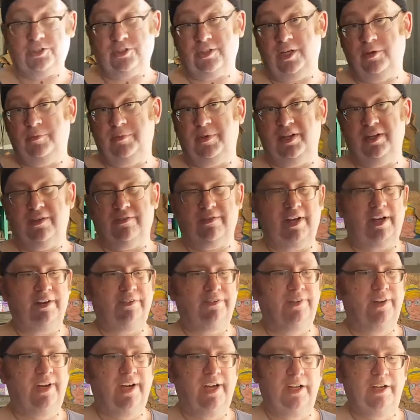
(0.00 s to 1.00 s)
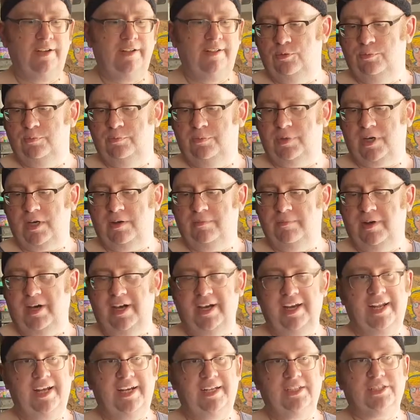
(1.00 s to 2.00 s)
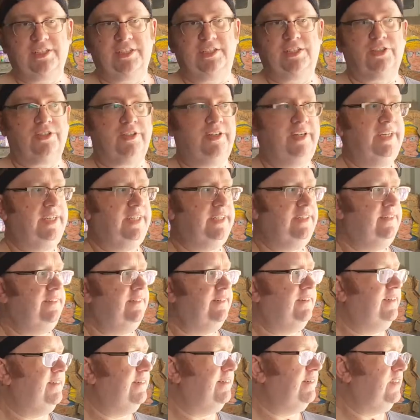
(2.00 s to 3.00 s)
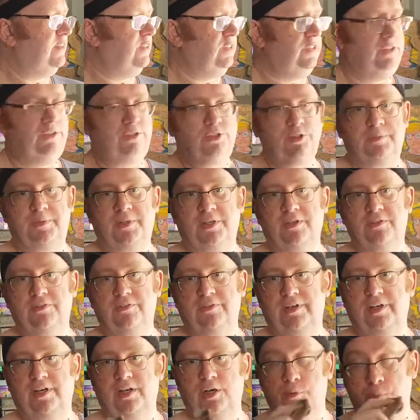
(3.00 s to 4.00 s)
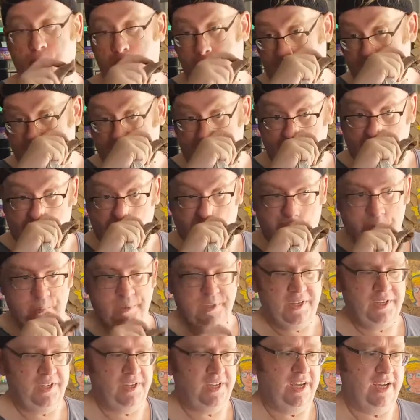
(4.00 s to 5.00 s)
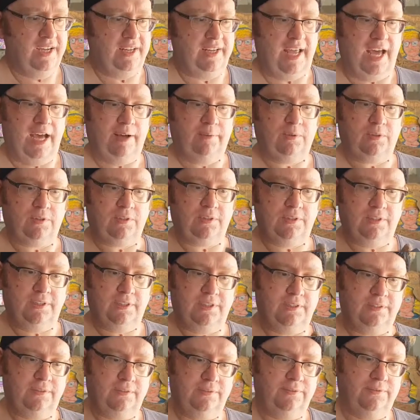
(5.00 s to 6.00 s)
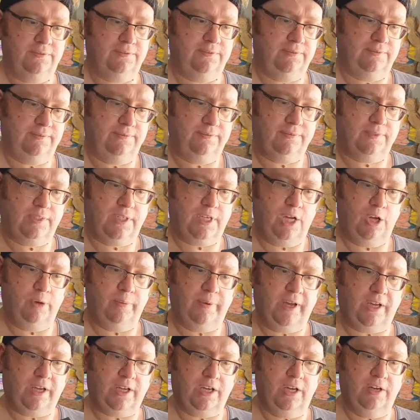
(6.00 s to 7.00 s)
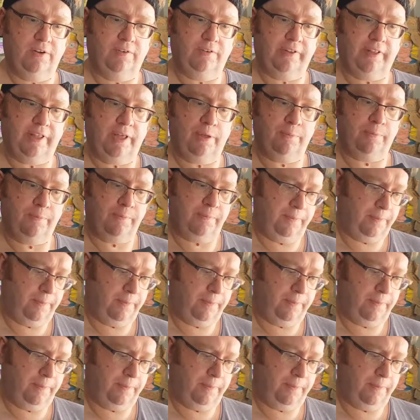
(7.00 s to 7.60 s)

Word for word: try a bit of graphite, but I might actually try and use a bit of um, enamel and go back over them.